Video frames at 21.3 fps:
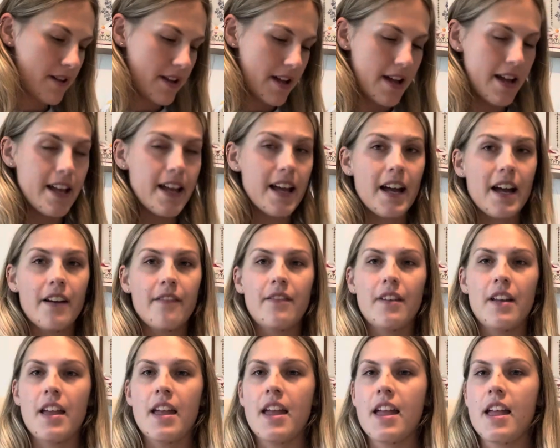I have
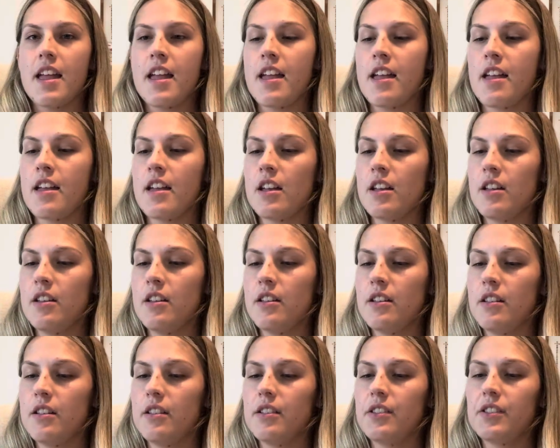a
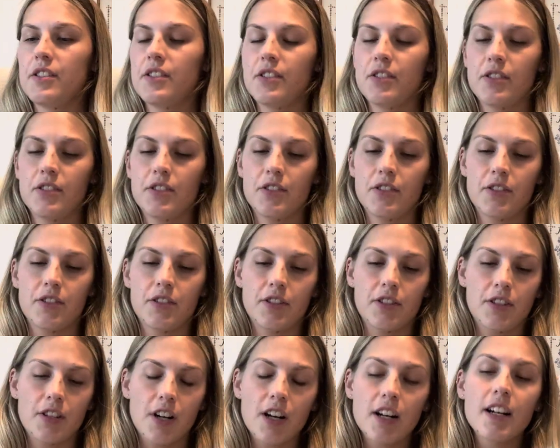
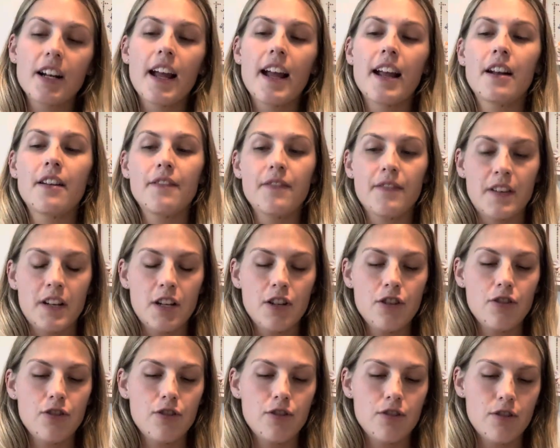start and a
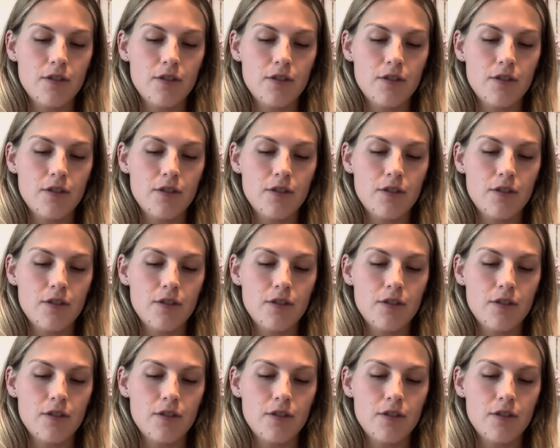finish.